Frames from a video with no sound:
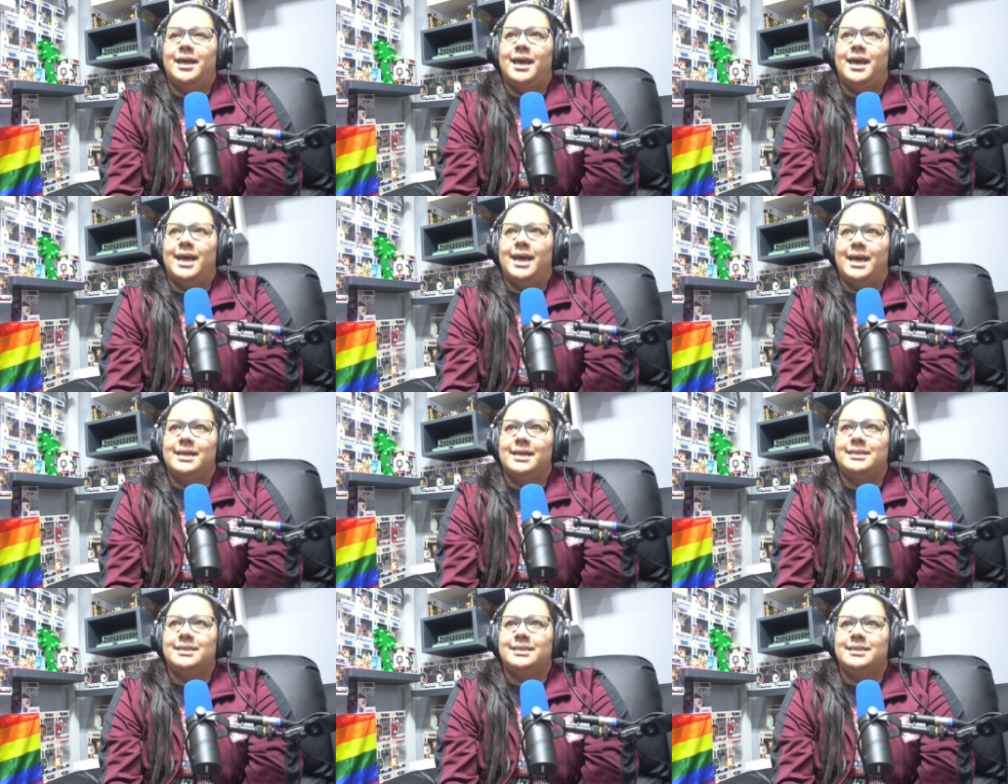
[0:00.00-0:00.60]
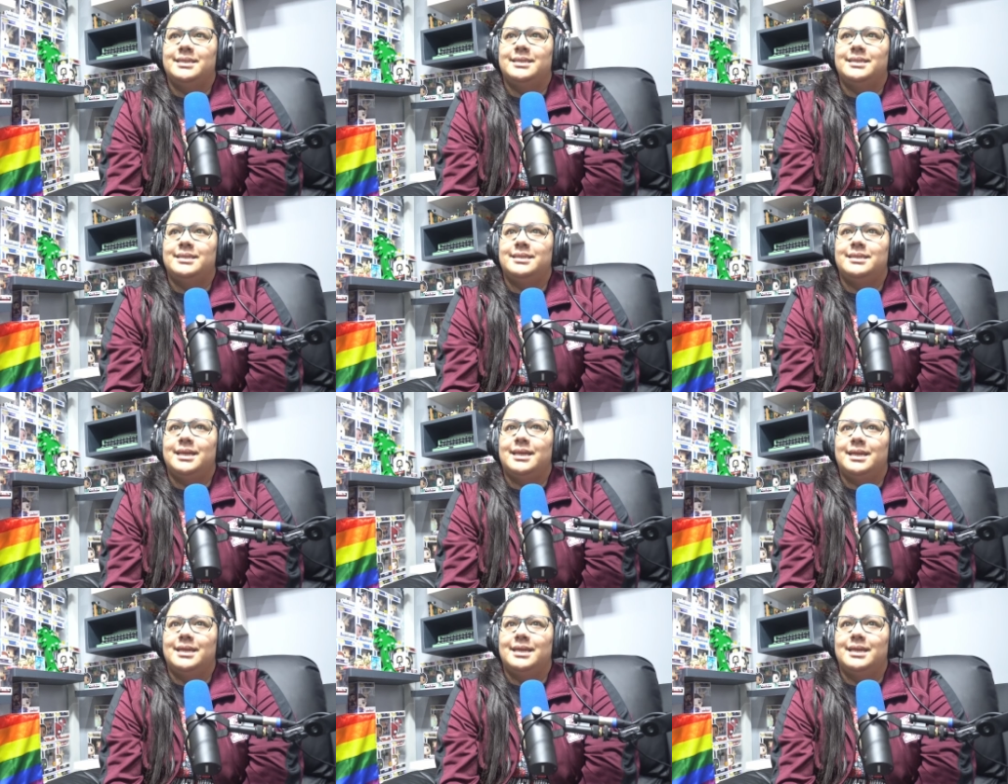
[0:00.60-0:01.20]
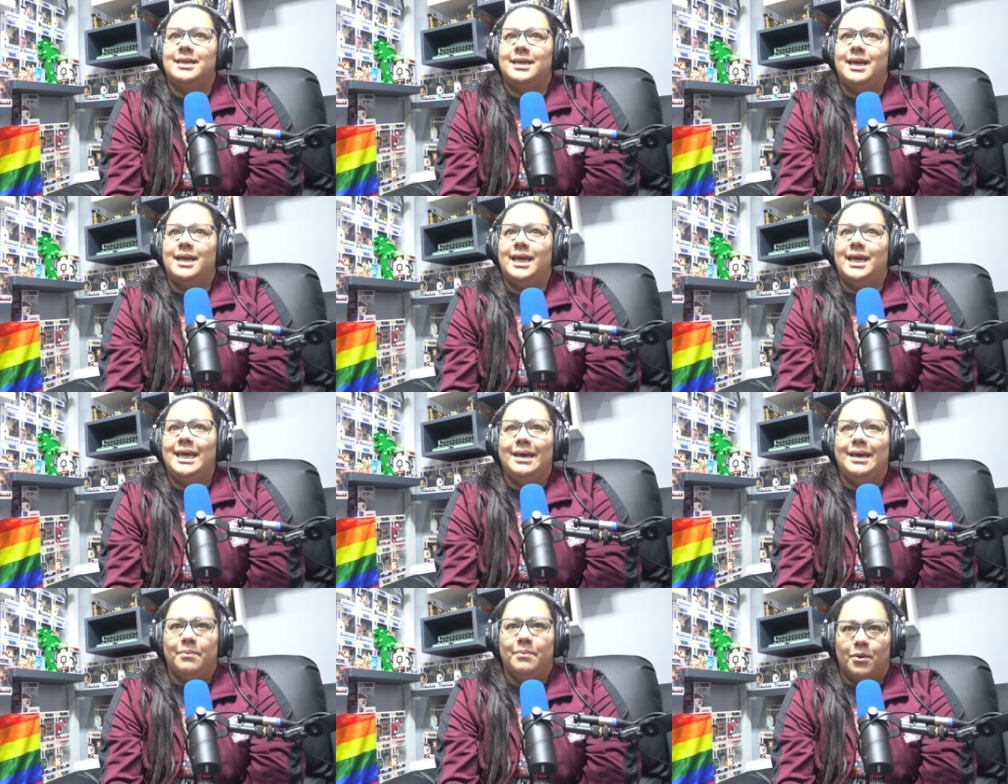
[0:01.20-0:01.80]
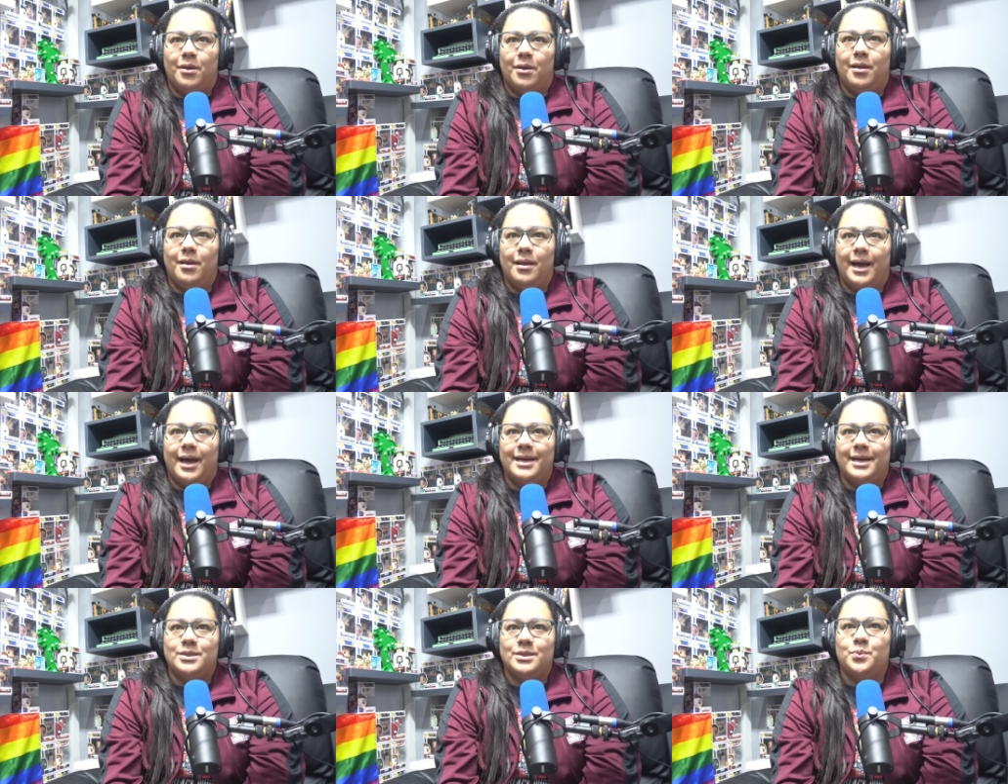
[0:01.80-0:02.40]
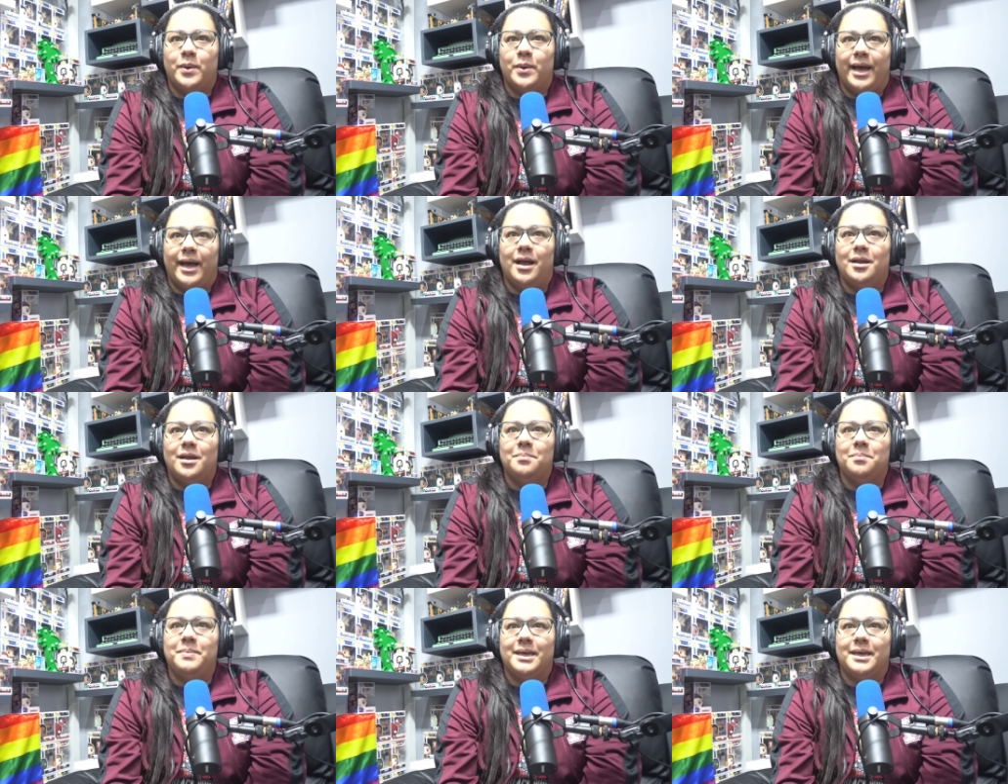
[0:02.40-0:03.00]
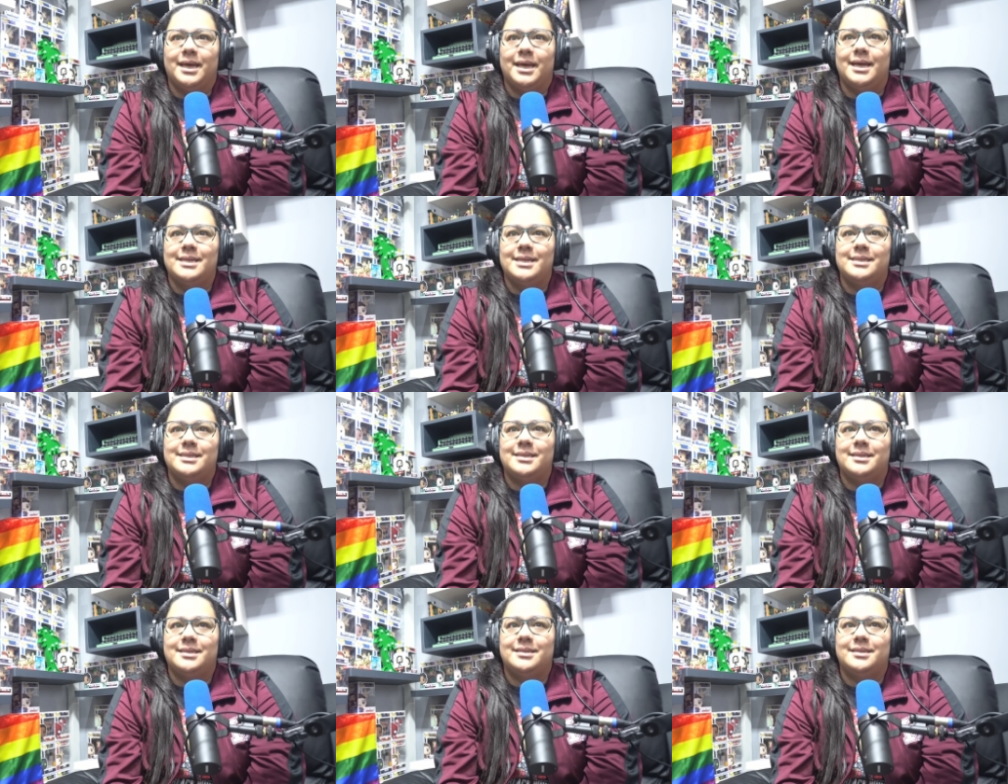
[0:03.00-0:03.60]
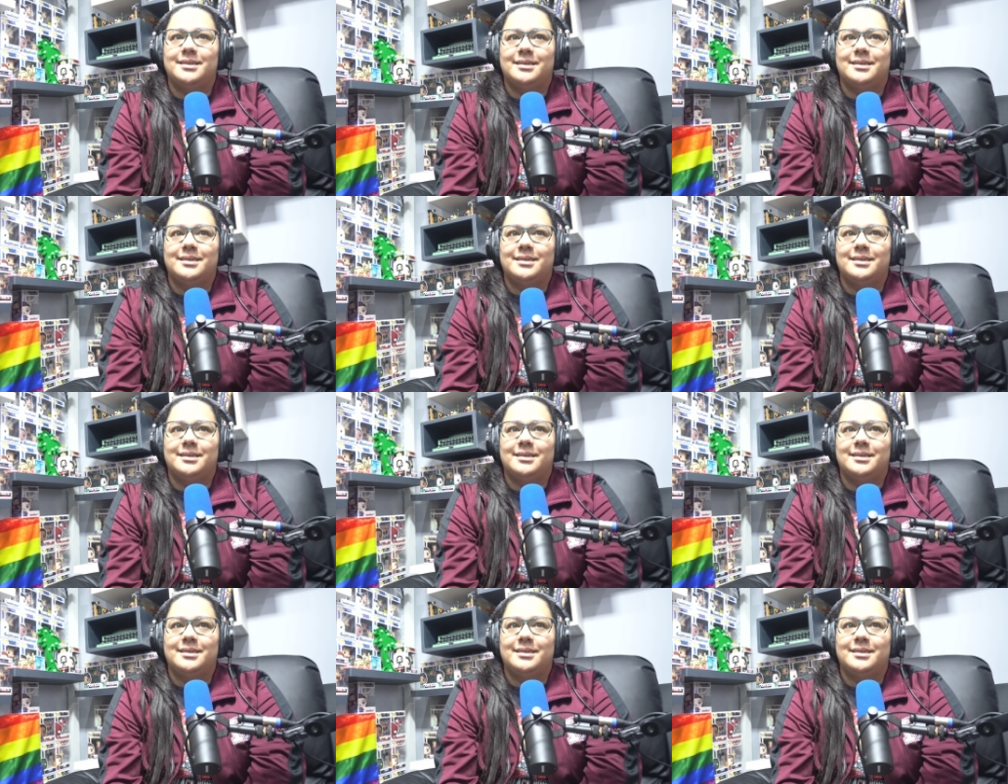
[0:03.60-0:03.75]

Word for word: is evil as well because,